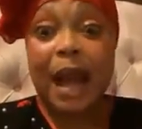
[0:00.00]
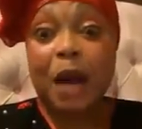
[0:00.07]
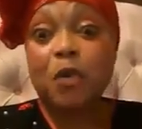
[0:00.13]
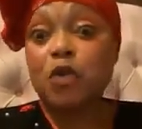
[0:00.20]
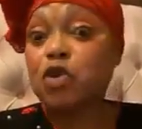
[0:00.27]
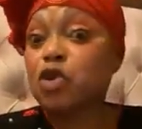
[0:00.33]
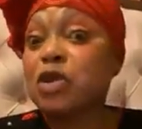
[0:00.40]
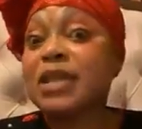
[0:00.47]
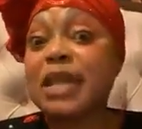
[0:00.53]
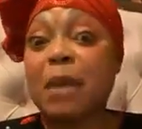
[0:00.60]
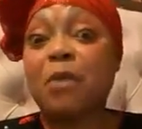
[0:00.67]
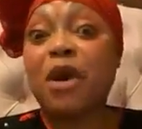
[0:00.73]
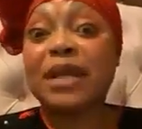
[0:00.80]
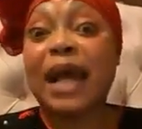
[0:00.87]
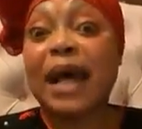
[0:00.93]
I wouldn't
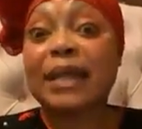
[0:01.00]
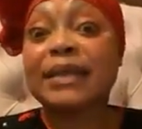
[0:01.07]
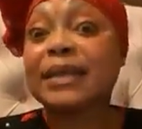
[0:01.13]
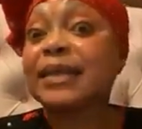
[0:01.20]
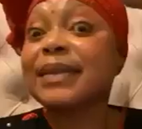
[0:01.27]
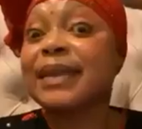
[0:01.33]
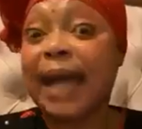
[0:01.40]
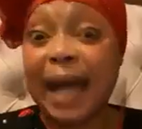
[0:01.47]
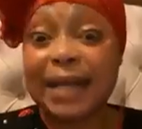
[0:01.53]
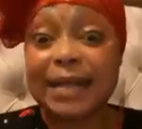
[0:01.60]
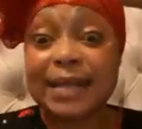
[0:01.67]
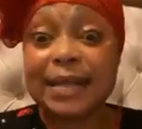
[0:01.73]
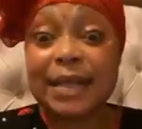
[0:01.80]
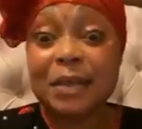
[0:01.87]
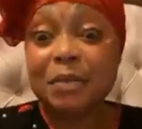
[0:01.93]
say more than
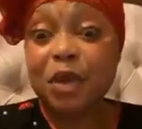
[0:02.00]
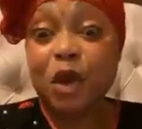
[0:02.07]
that.